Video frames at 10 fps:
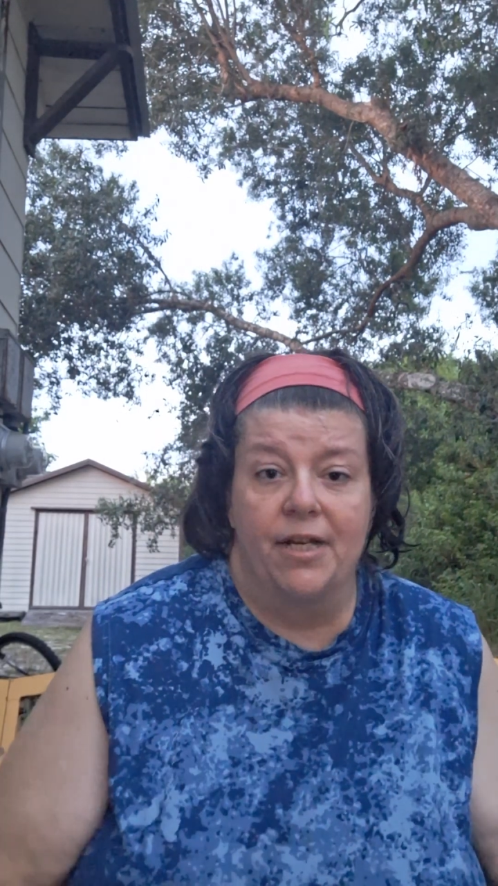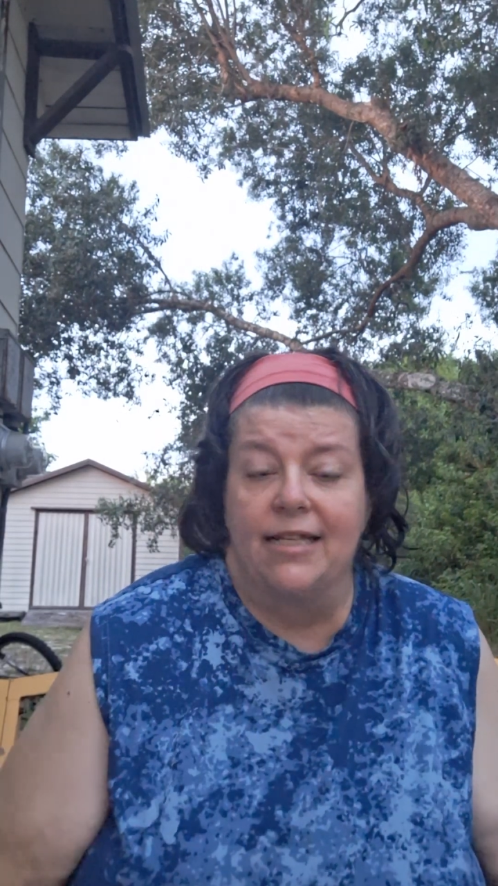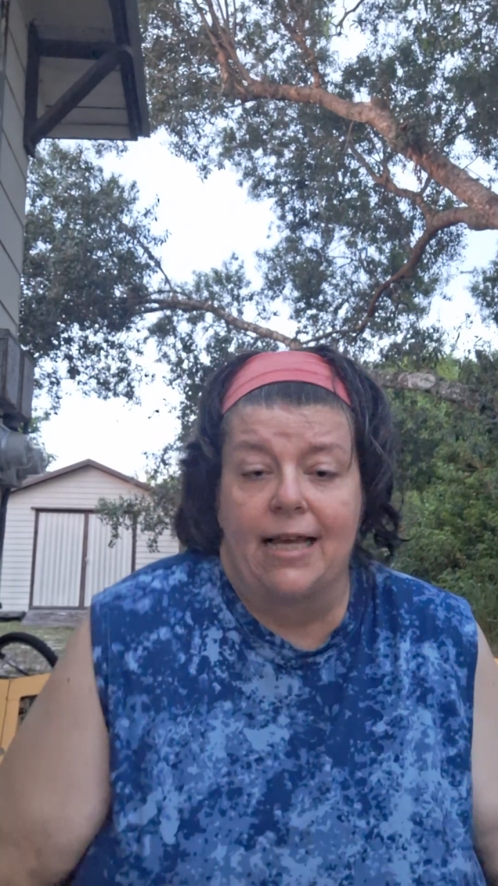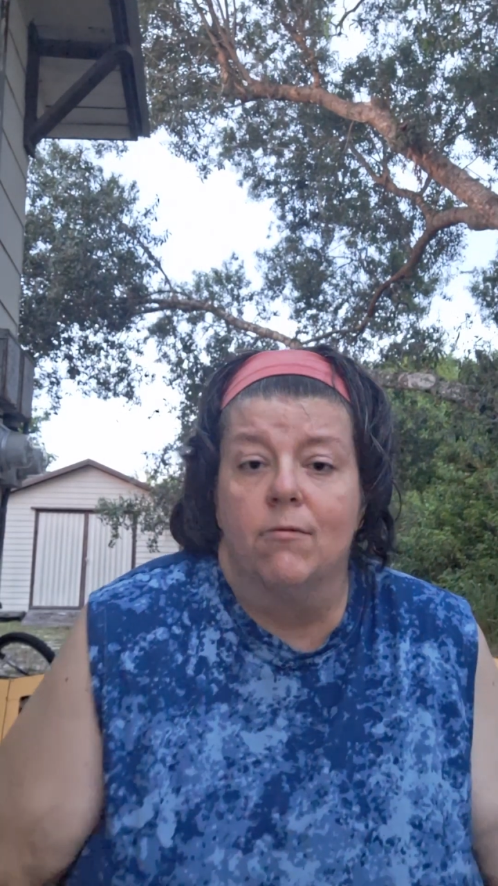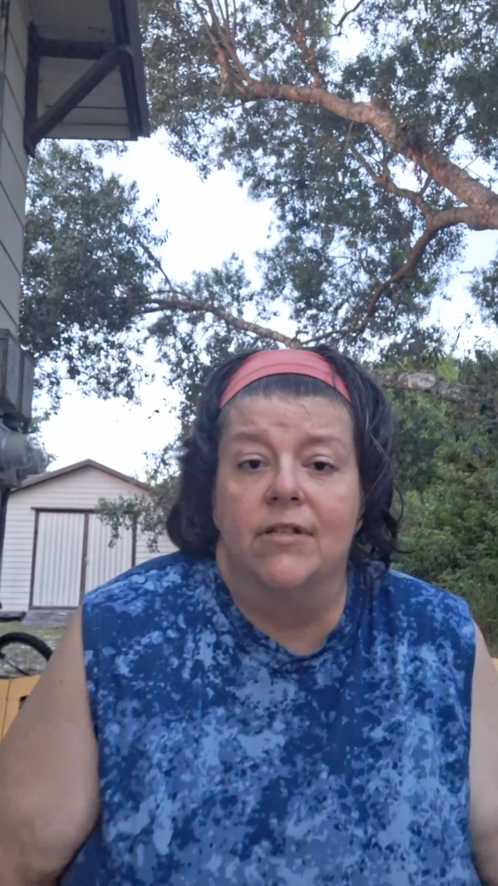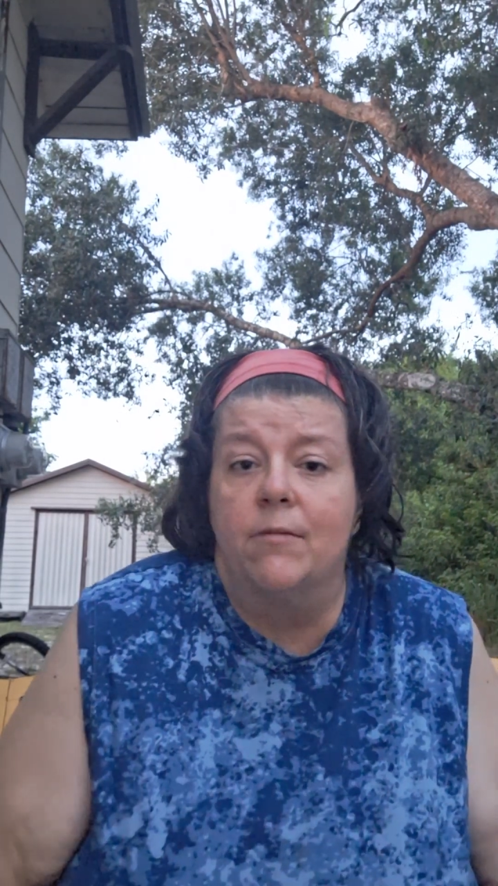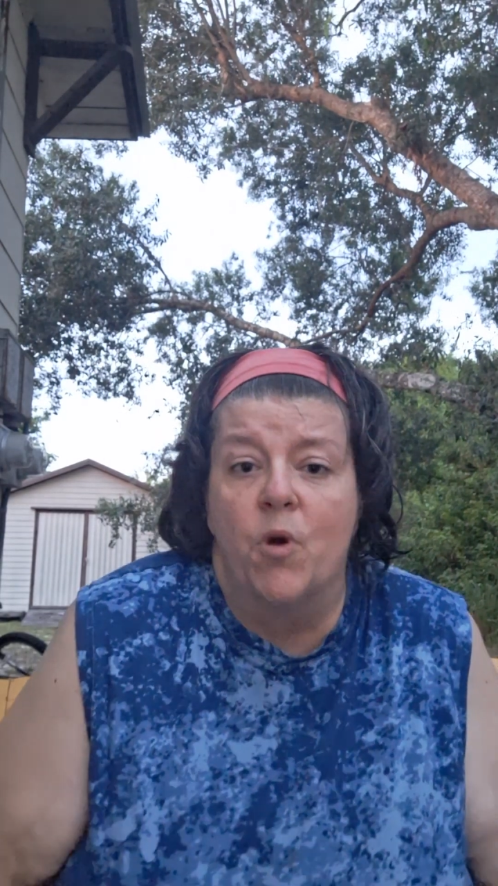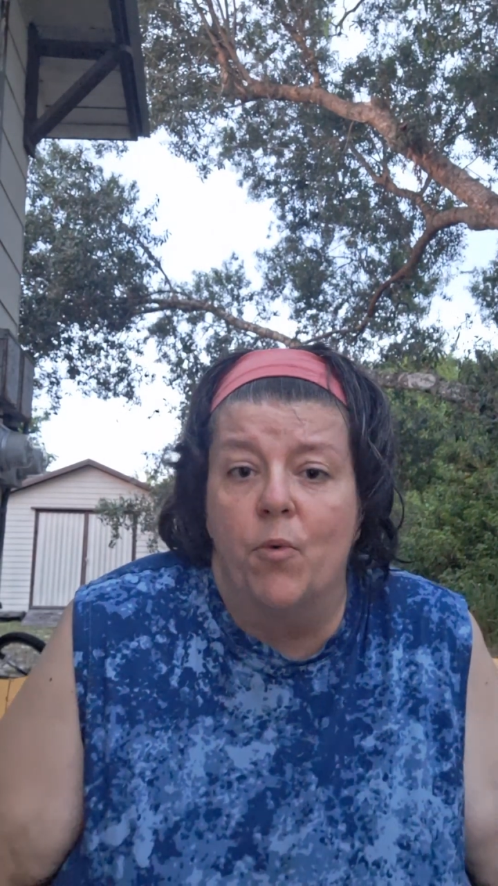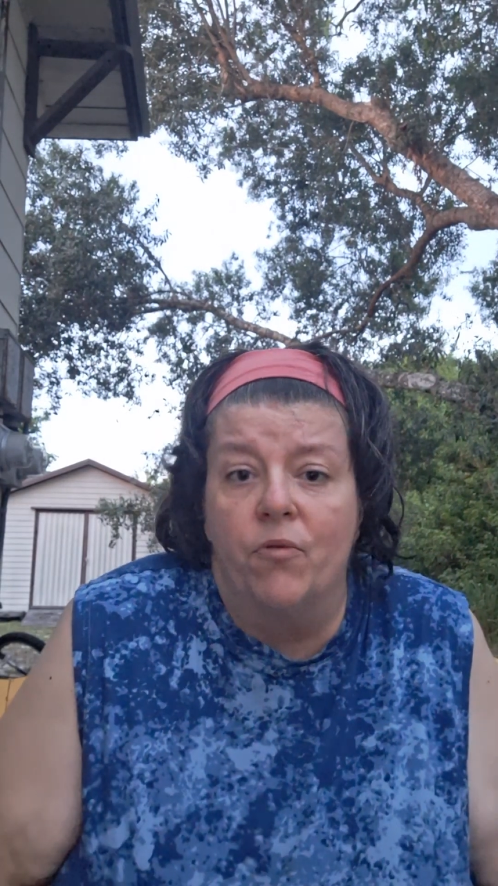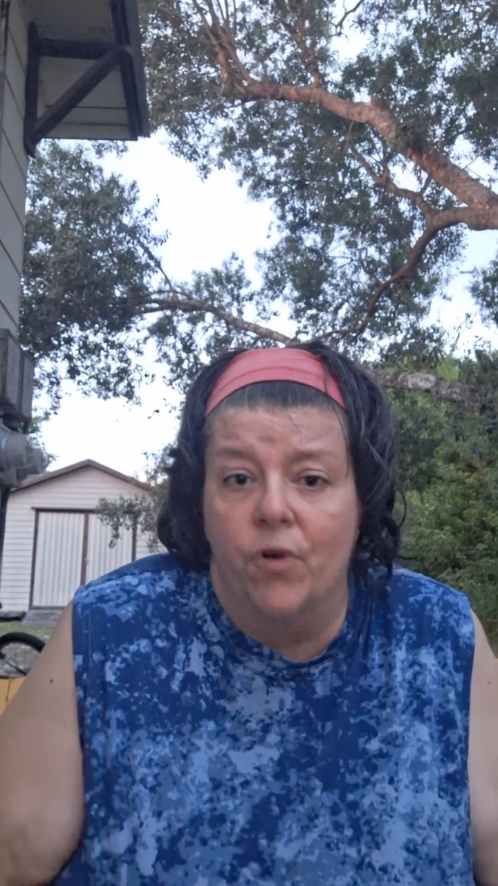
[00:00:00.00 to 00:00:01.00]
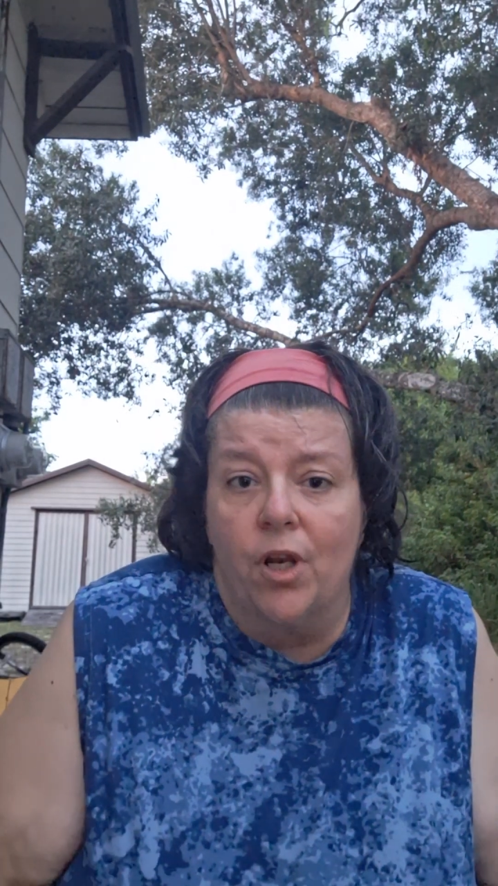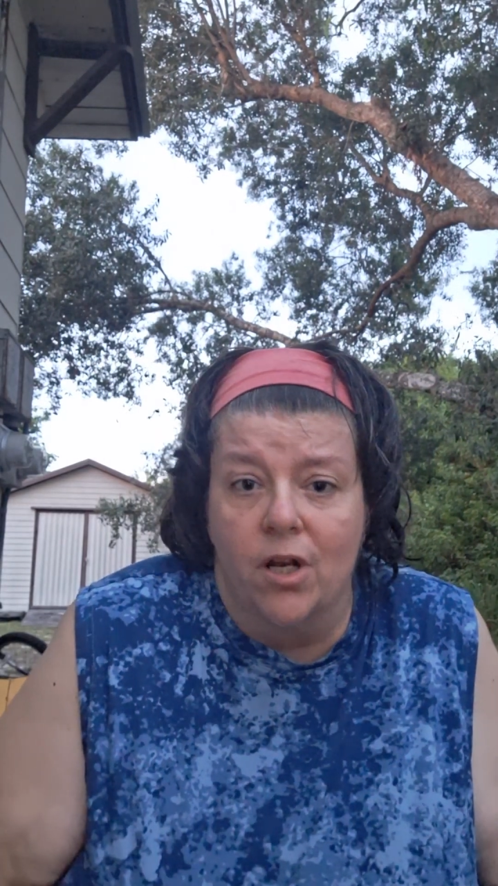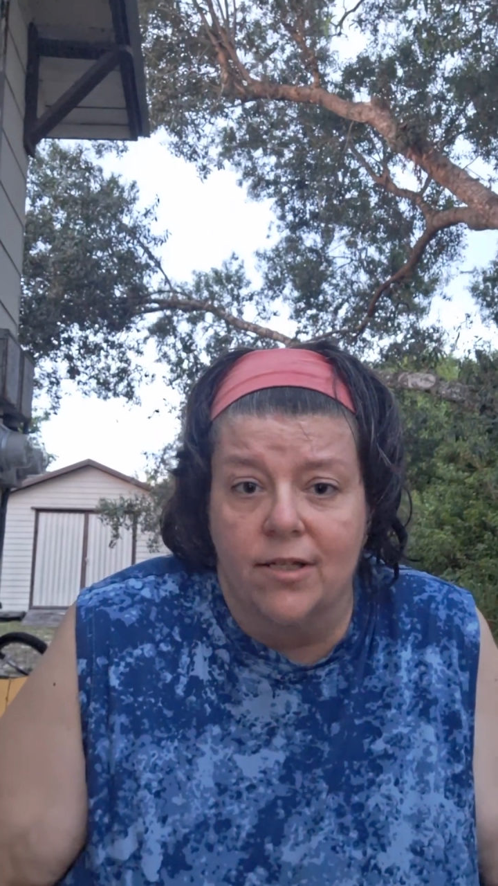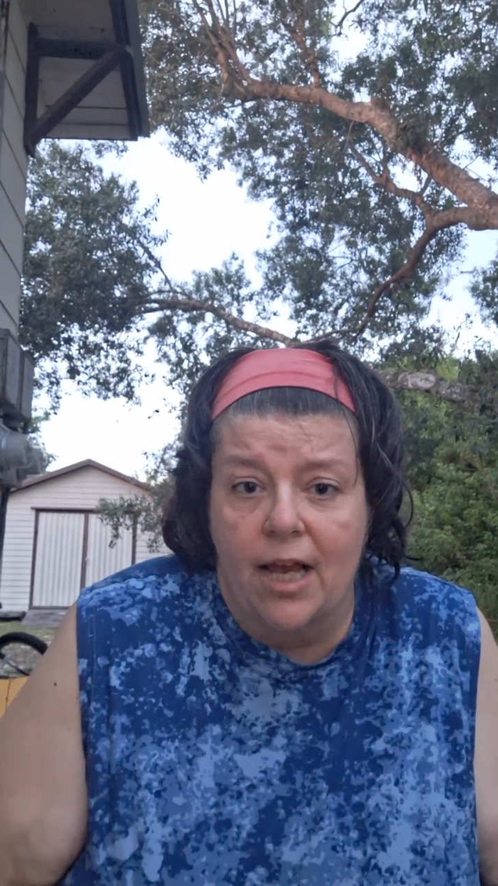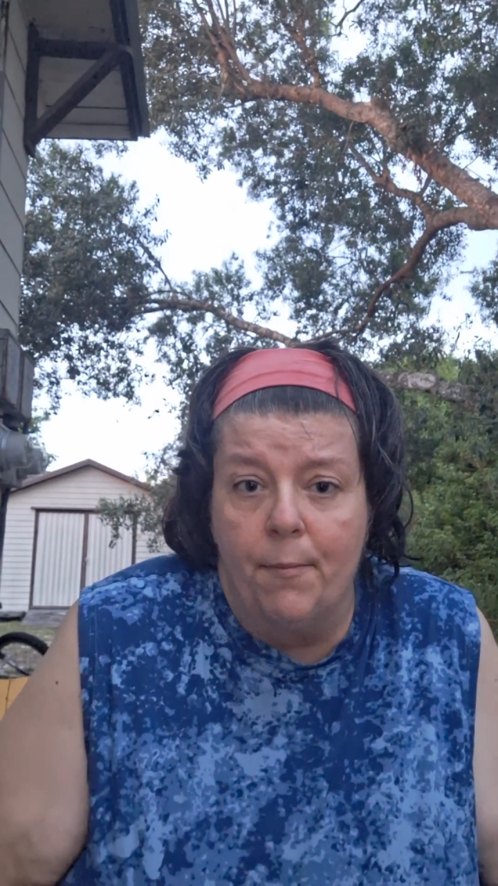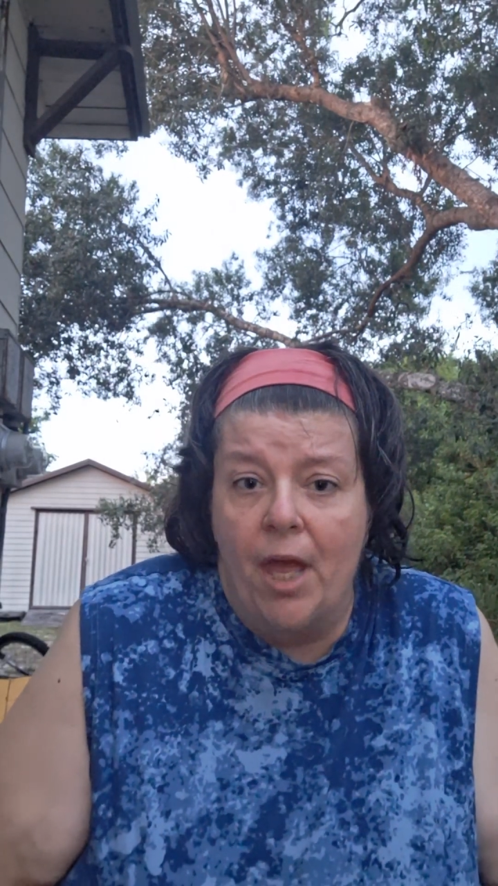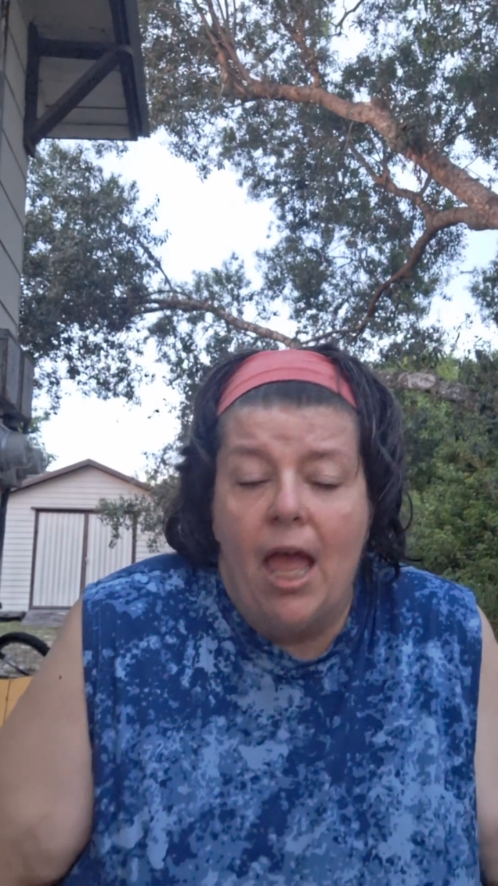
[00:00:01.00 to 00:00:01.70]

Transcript: because I was immobile for a long time.